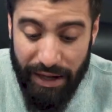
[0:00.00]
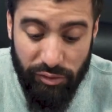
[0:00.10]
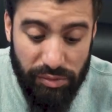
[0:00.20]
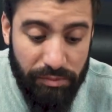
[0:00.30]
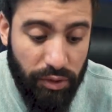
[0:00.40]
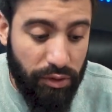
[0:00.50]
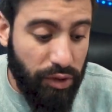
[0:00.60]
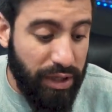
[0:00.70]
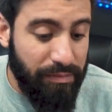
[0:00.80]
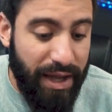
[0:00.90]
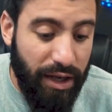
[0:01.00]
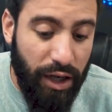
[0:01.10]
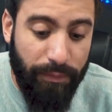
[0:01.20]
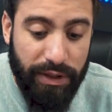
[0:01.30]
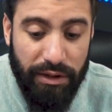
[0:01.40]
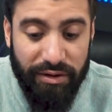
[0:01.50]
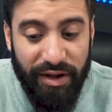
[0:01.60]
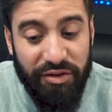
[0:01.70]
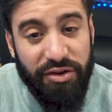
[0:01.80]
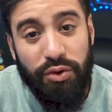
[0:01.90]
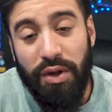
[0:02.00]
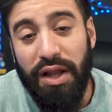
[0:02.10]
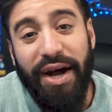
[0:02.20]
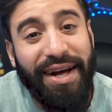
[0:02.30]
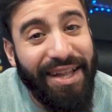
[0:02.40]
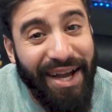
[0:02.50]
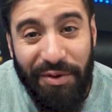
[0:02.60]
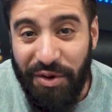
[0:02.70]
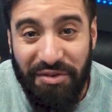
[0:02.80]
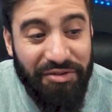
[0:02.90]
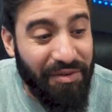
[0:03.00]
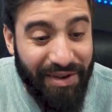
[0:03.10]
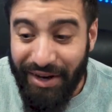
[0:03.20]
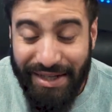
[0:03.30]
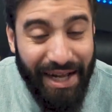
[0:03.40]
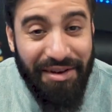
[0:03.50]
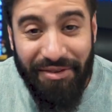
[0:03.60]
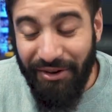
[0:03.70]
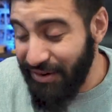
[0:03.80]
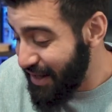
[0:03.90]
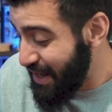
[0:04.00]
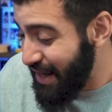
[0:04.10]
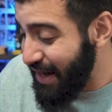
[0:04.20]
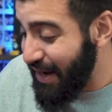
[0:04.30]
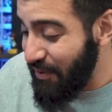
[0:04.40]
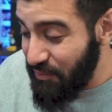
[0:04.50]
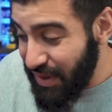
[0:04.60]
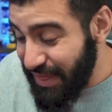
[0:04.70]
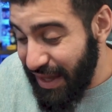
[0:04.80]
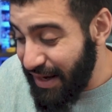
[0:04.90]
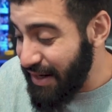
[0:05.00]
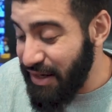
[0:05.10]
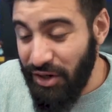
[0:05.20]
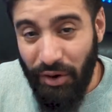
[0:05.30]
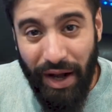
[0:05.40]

I remember looking back a couple years, I used to do a lot of client work filming on an iPhone, uh, but then, you know,